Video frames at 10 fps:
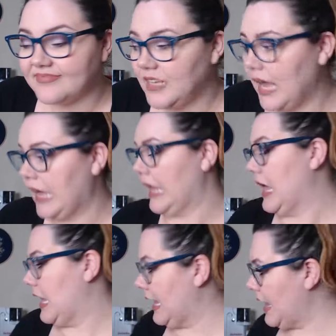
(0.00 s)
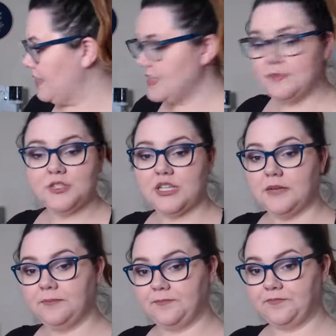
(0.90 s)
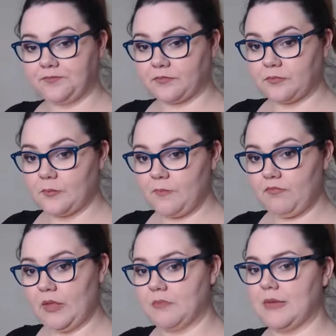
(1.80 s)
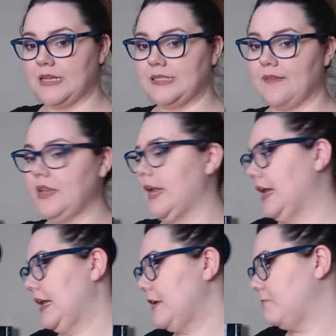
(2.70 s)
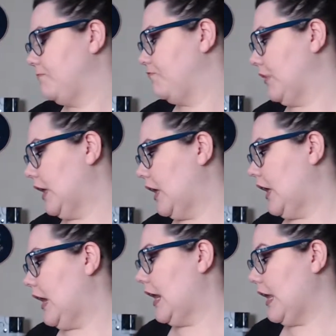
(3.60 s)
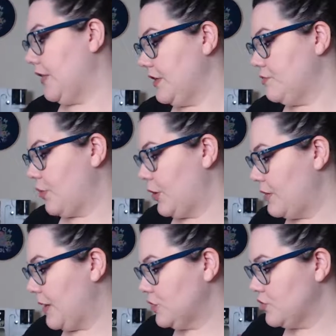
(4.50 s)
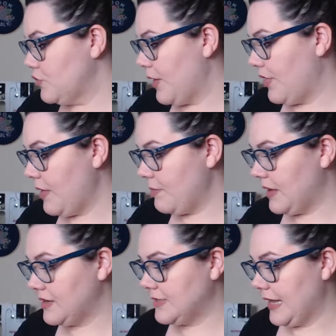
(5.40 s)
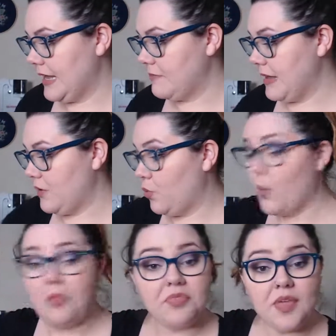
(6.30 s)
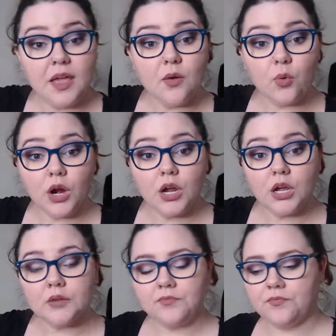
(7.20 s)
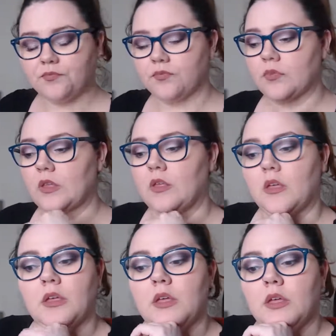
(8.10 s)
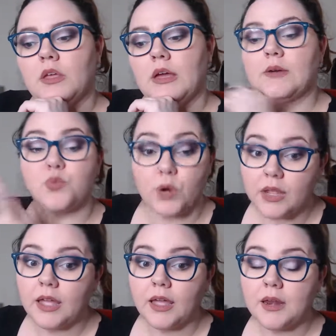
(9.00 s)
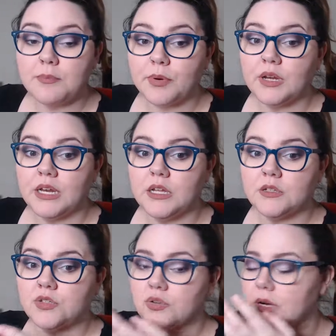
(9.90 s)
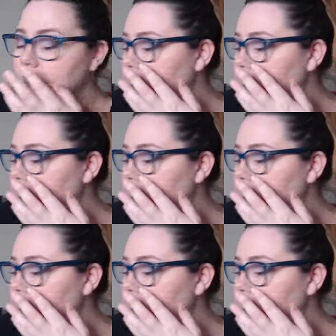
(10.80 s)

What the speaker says: Yeah, I got this machine, my 790, and I got the embroidery module with it because I had made one thing at work. I was working at a Bernina store,